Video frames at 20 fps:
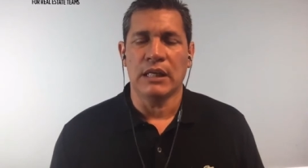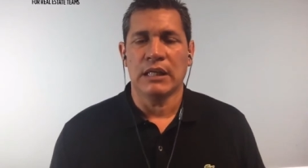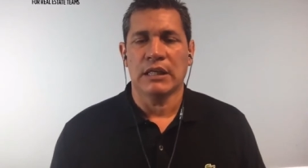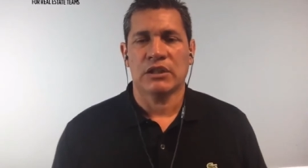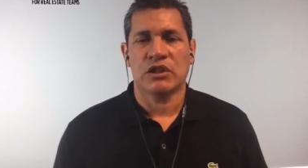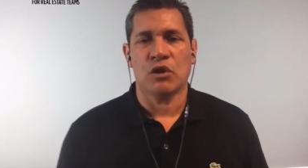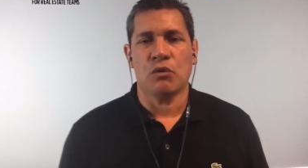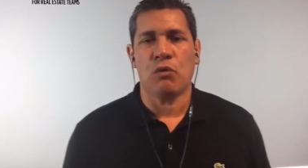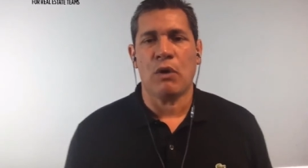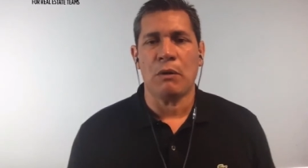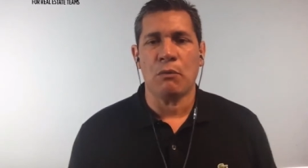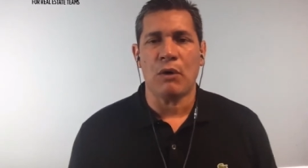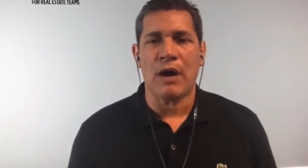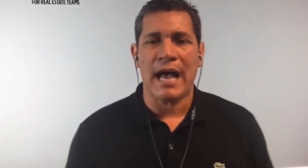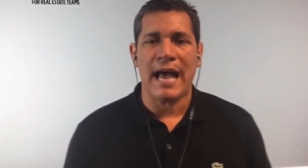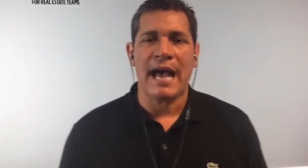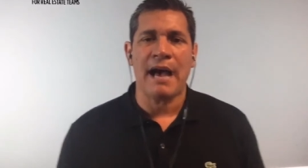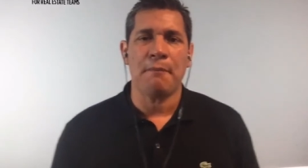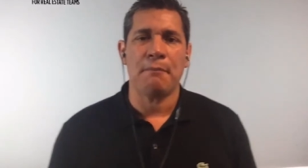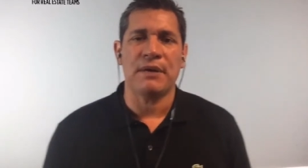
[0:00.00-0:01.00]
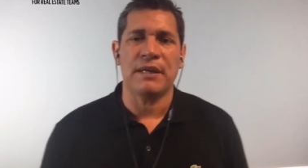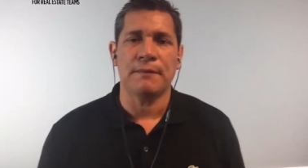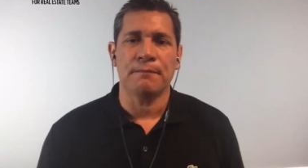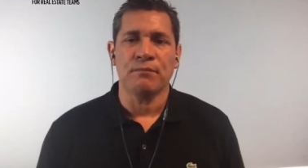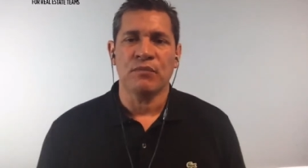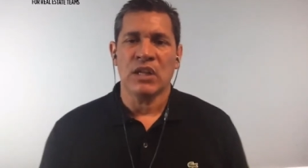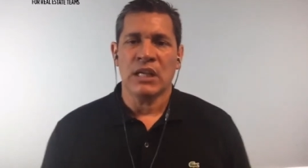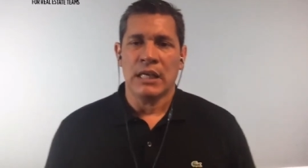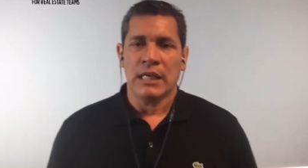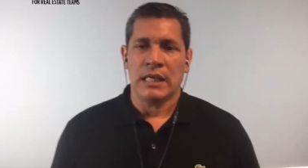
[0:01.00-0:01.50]
So what will happen
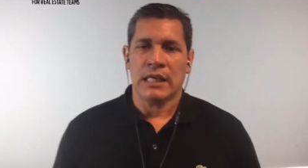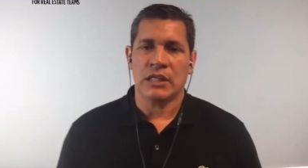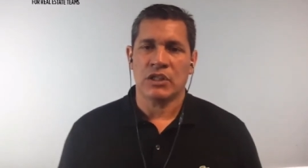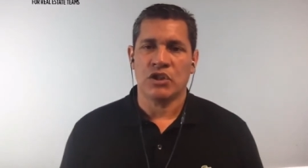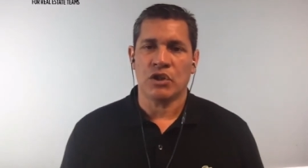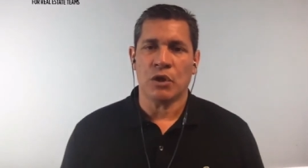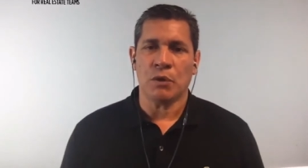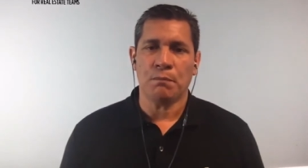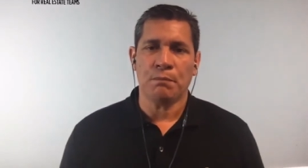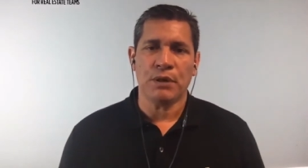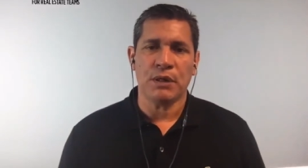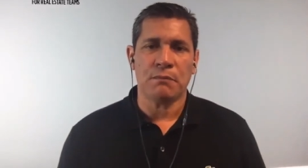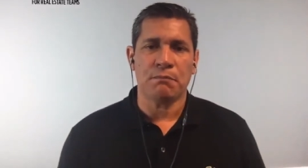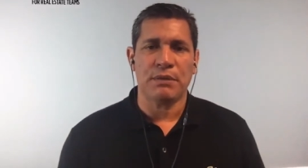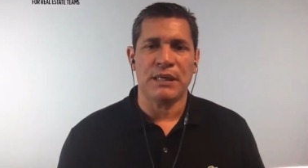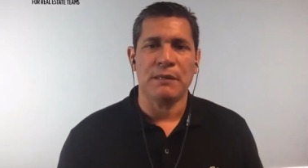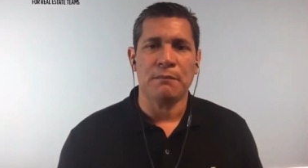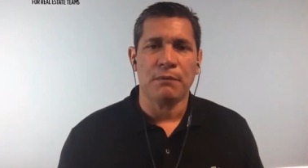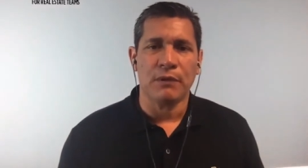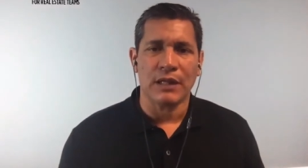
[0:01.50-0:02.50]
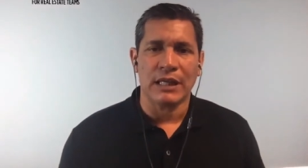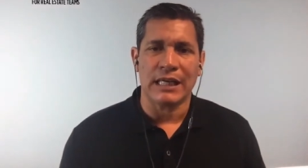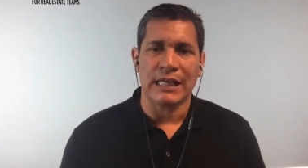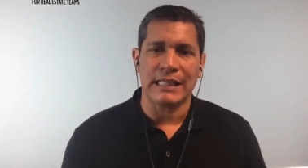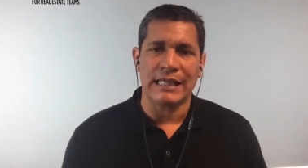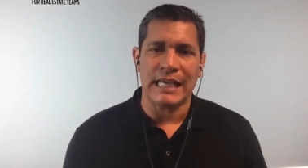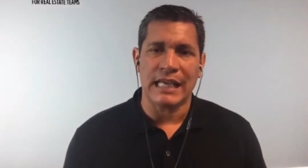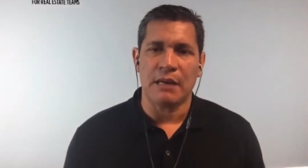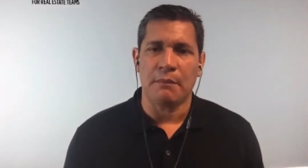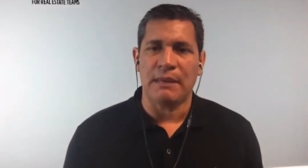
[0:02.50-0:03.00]
is you'll put people in a
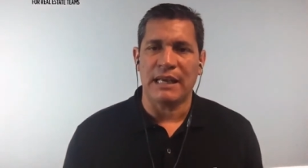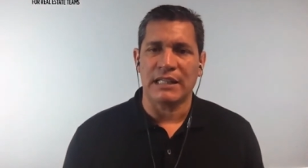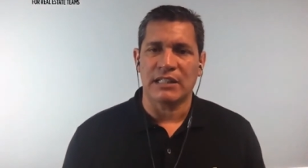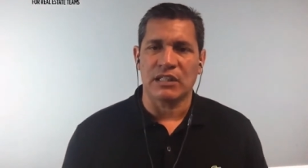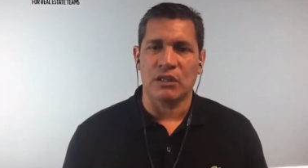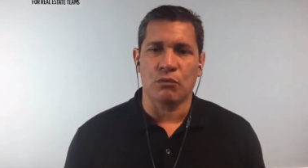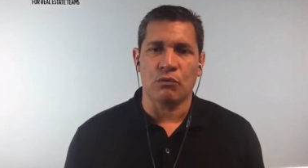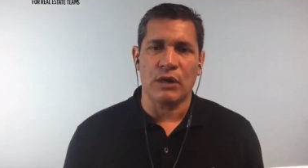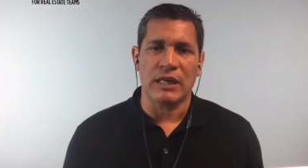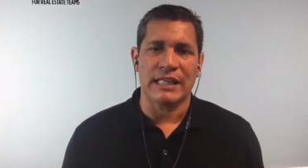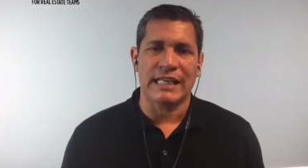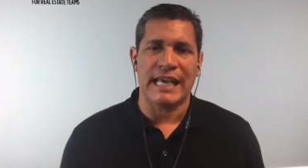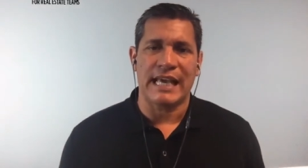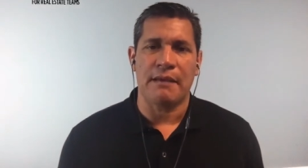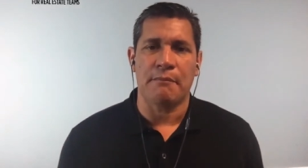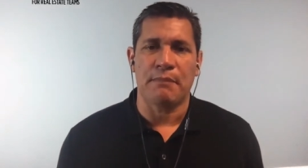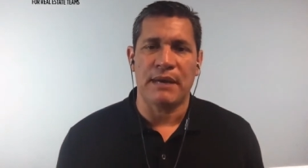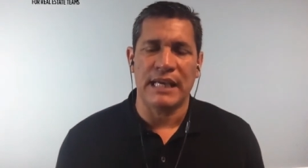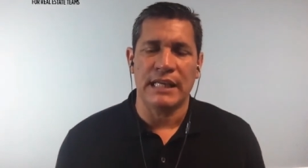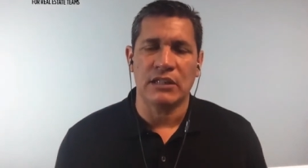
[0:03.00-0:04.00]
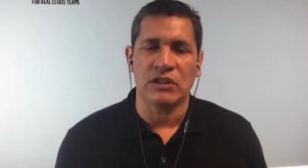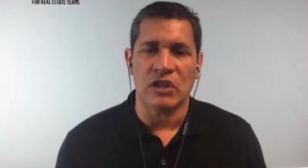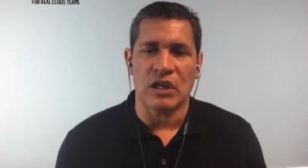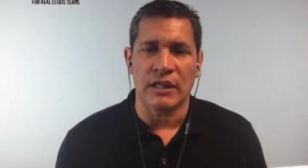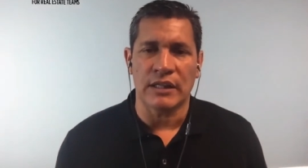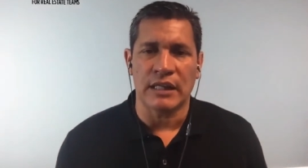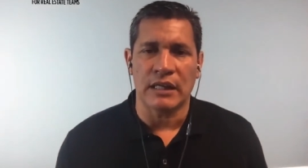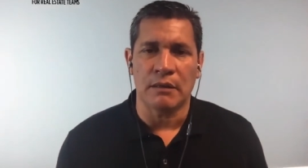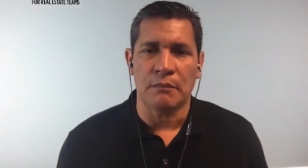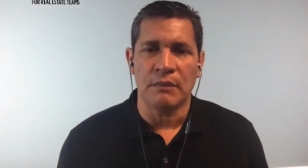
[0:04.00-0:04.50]
database and run campaigns on
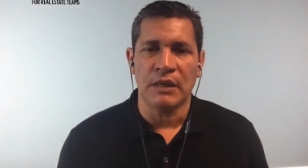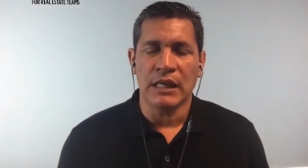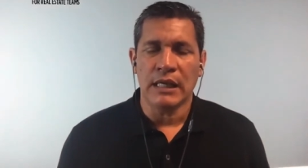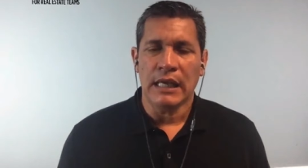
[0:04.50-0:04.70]
them,